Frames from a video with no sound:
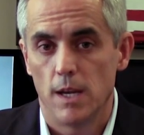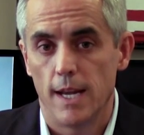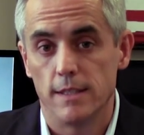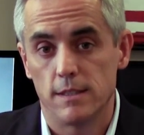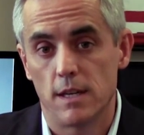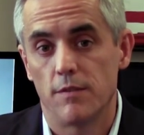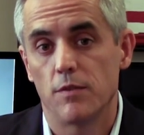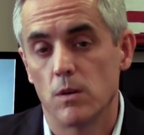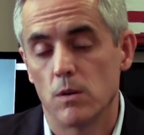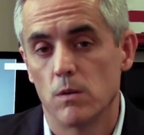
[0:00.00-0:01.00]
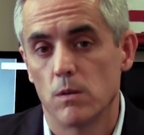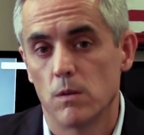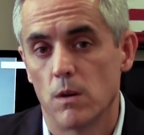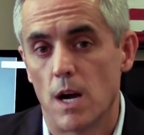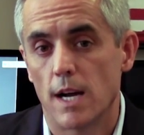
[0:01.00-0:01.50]
and suffer
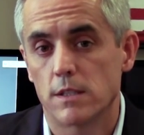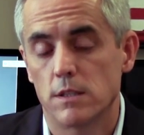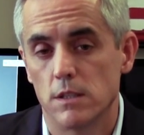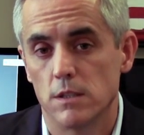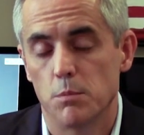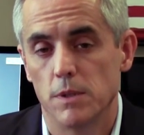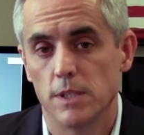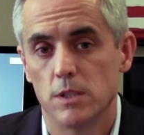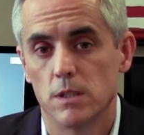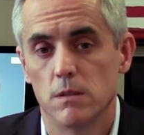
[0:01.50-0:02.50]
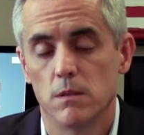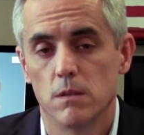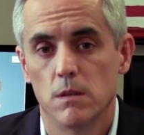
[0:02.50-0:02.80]
oxygen depletion